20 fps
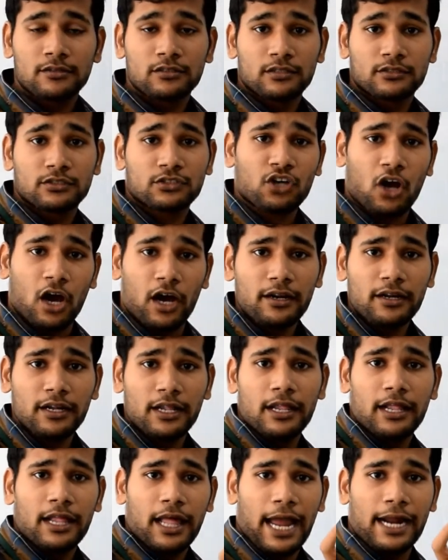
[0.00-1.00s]

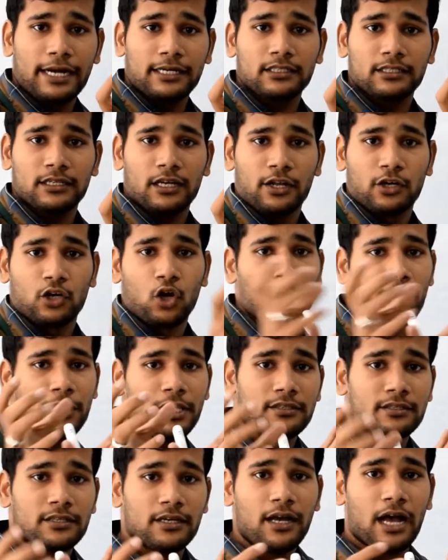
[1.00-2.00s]
star and nomi
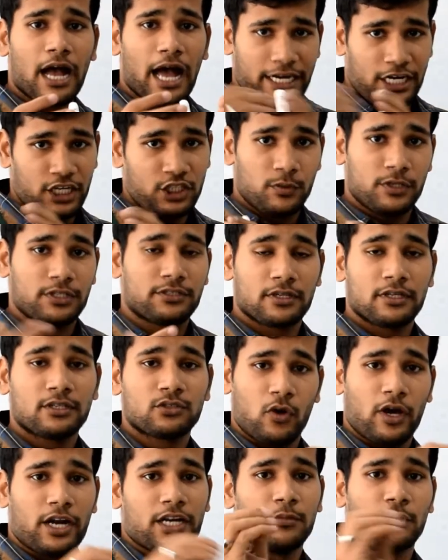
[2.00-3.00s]
is the arrangements,
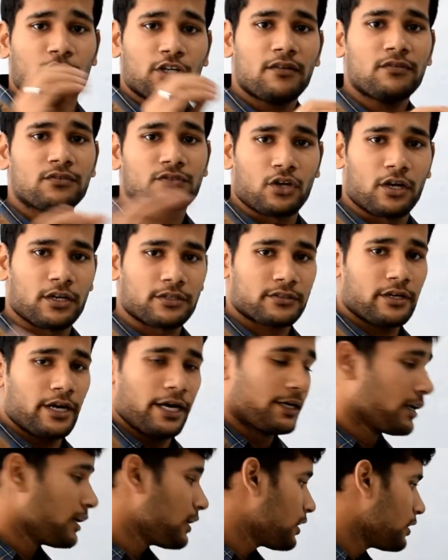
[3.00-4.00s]
so arrangement of stars,
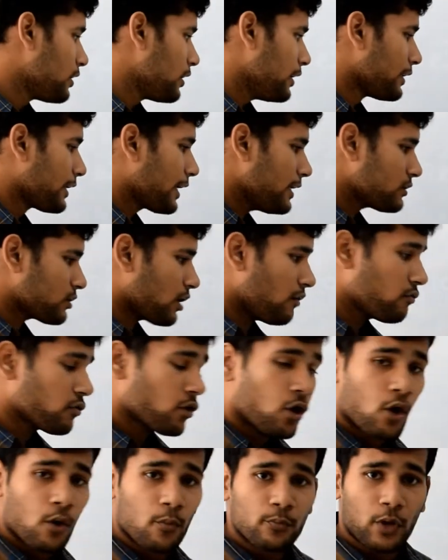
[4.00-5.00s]
right? In case
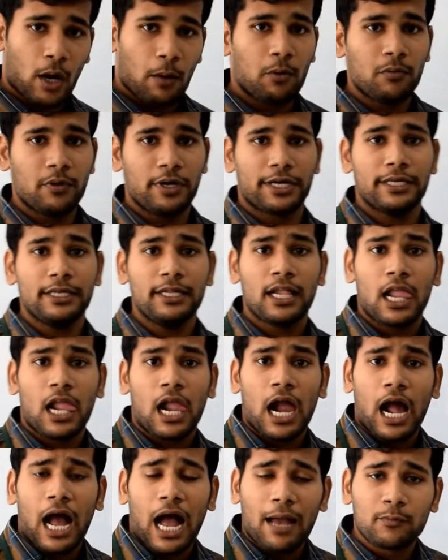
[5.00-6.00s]
of probability,
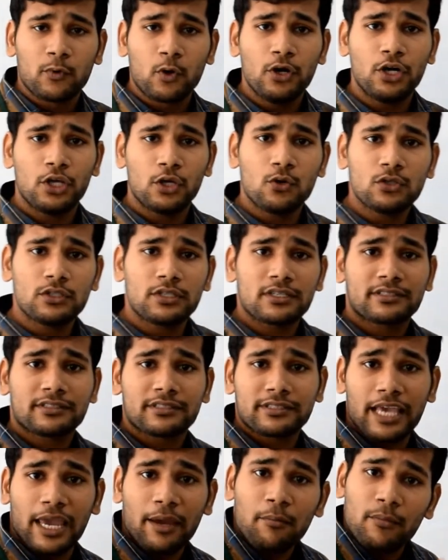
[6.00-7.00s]
I'm going to use the
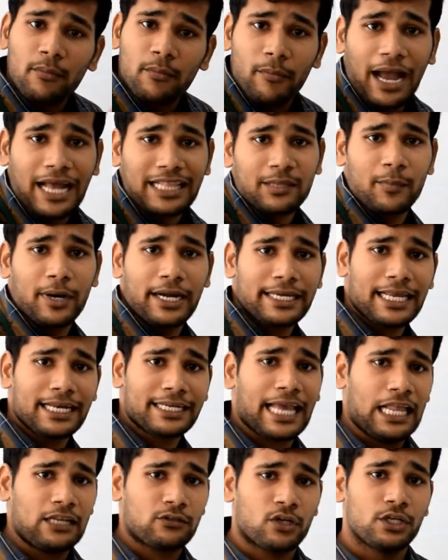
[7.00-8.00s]
same mathematical
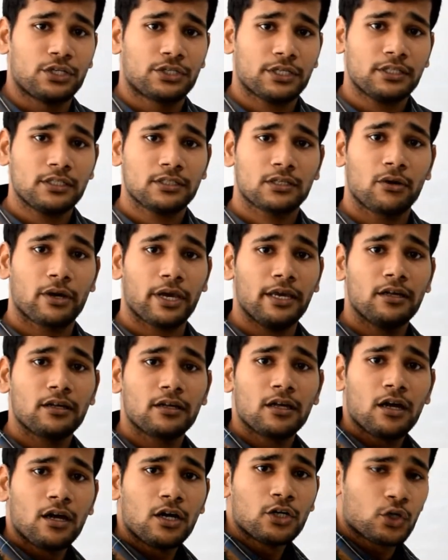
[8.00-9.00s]
calculation,
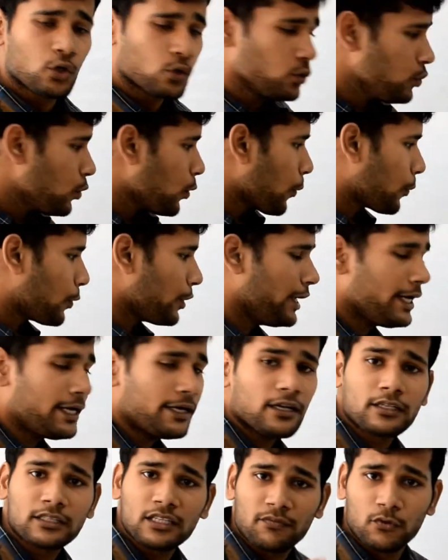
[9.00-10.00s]
okay, to
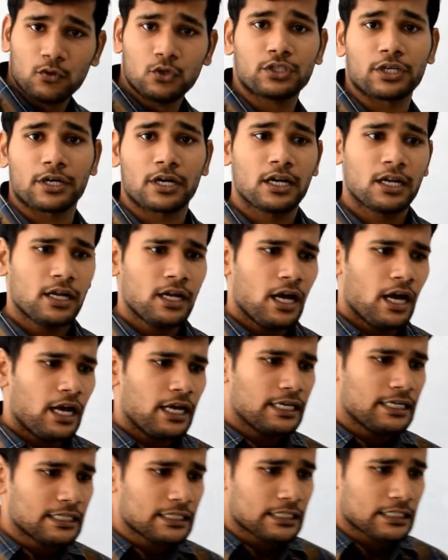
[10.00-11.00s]
predict the future.
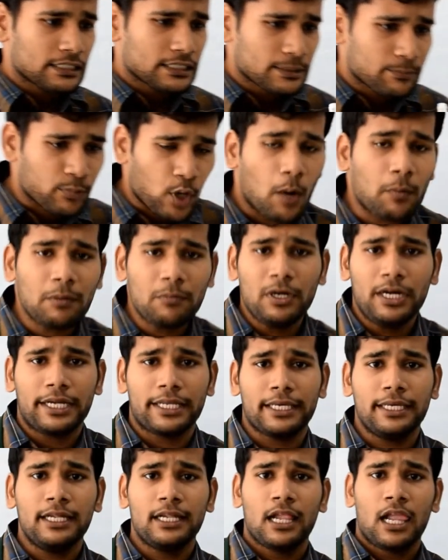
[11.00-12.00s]
In
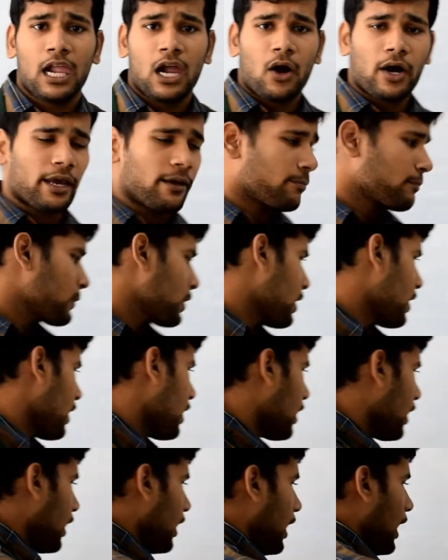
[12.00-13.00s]
probability, okay,
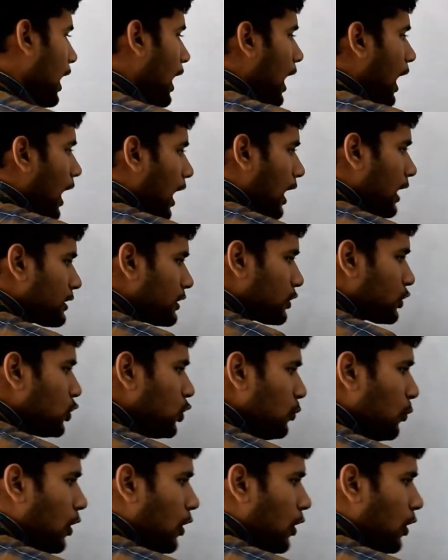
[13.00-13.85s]
the two